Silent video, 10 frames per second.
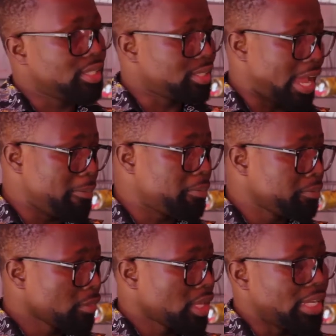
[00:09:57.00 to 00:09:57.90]
type,
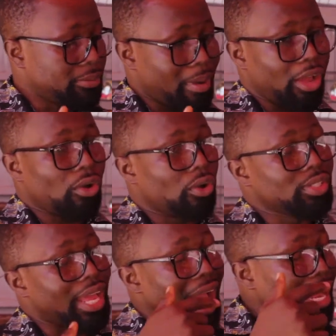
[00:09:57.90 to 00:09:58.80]
it might cause
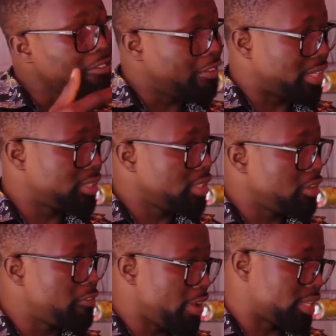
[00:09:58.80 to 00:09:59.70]
adverse
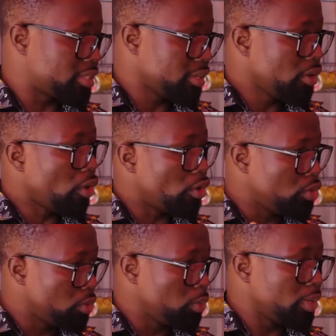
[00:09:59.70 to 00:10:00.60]
effects on
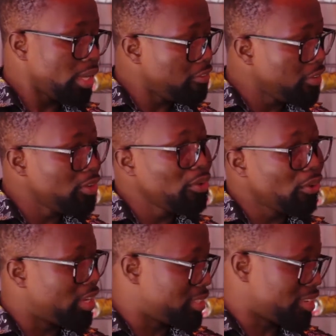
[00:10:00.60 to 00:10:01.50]
you, even
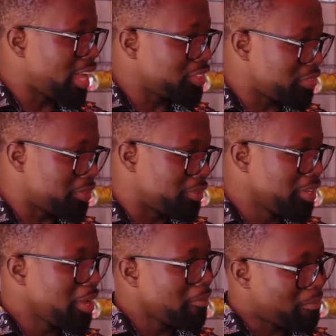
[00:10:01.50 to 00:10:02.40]
though it's natural,
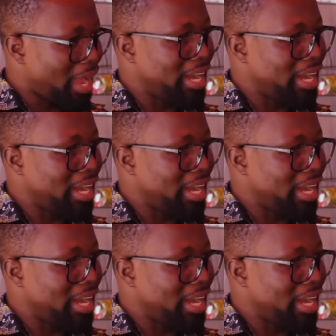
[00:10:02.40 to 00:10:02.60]
but